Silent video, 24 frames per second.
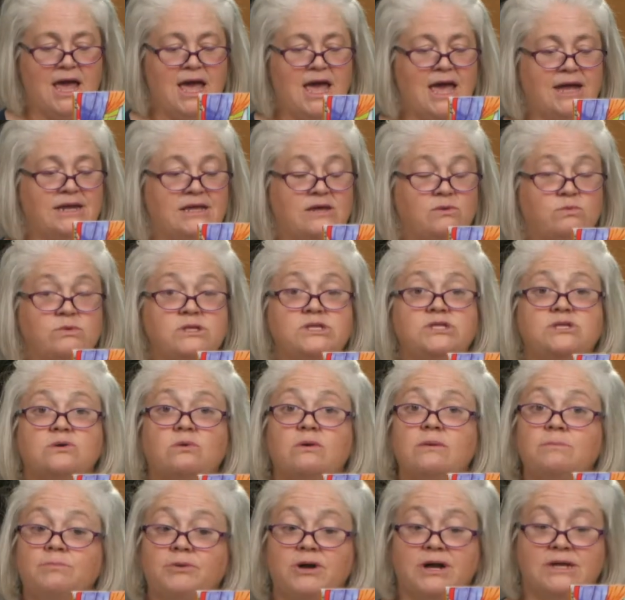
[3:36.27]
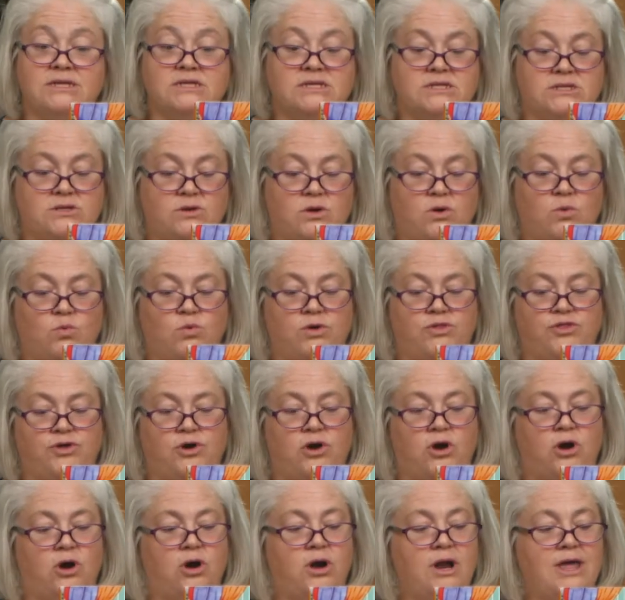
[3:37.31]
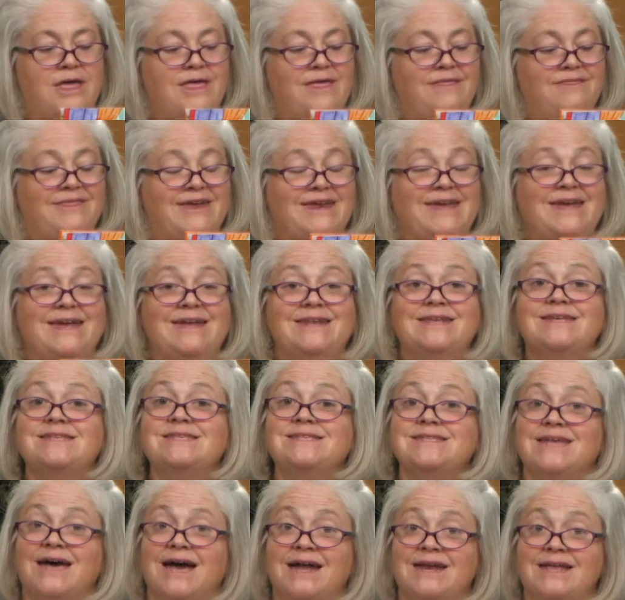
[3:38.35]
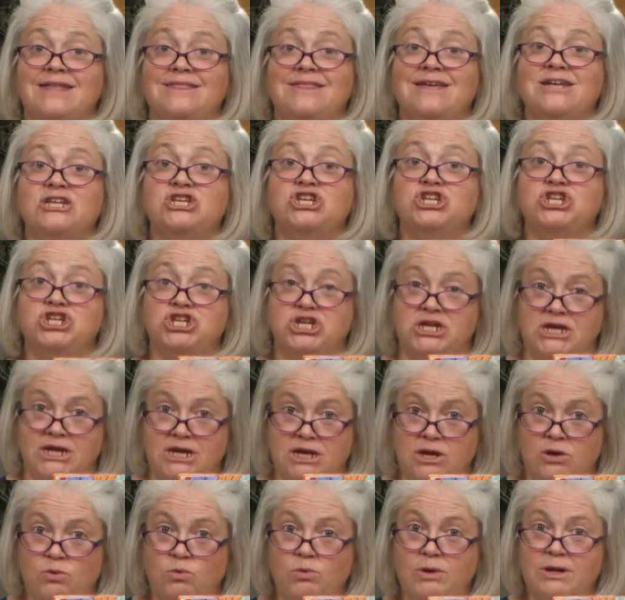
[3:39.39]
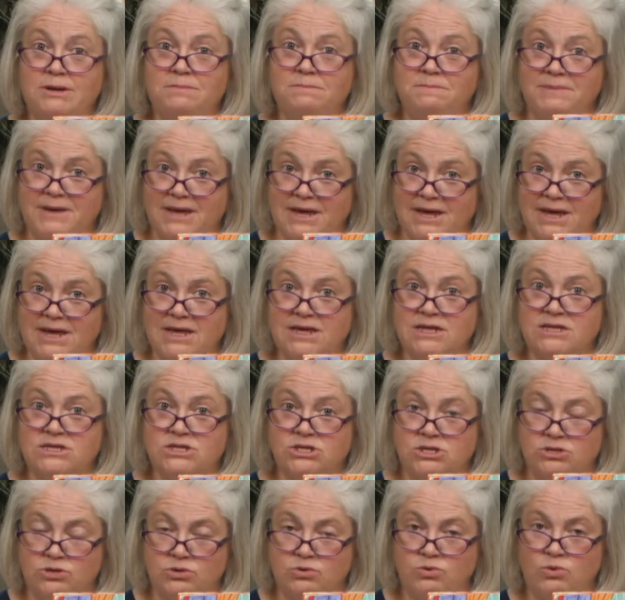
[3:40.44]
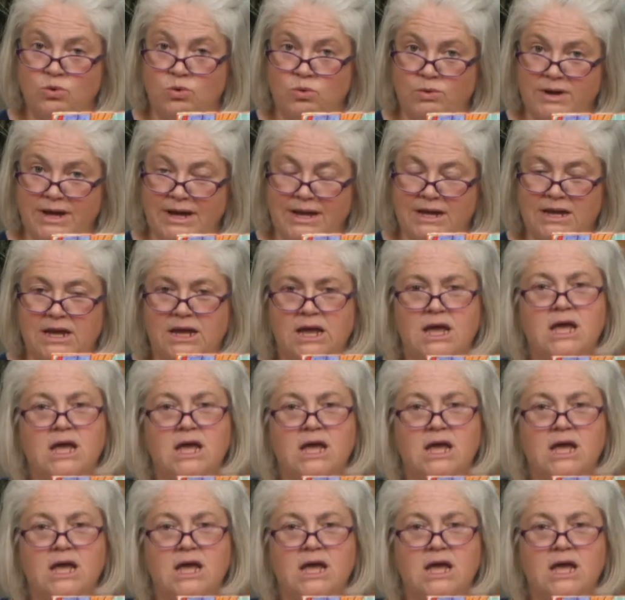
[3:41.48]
and he was so impressed with her that he decided that she would be his new queen.